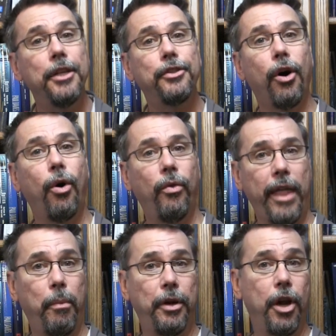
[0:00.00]
so
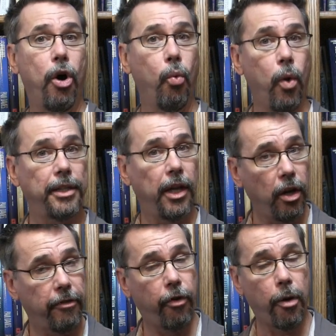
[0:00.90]
they would know what to
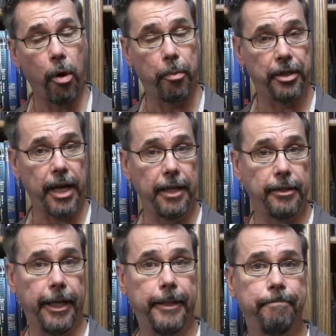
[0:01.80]
look for more
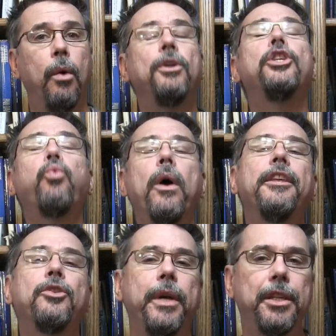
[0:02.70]
precisely. Which is where this